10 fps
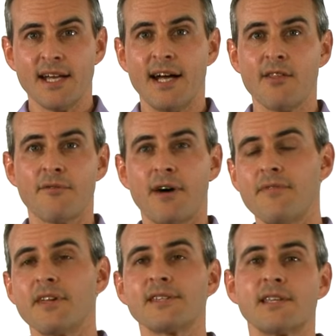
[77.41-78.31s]
and they'll
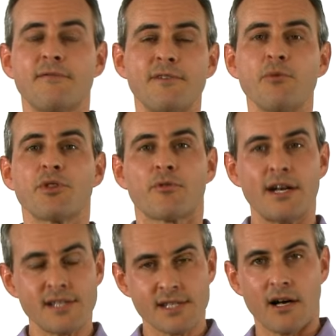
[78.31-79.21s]
find things that fit with the
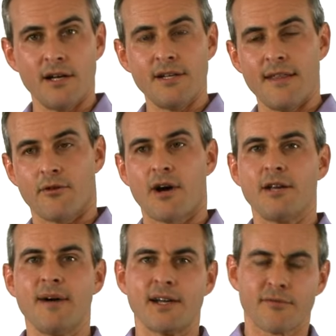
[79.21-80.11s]
right sun and the right
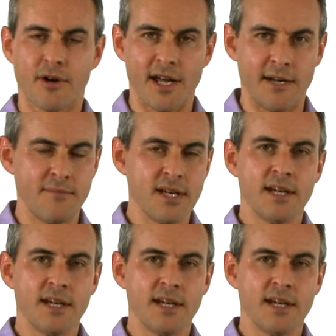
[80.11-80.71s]
amount of rain,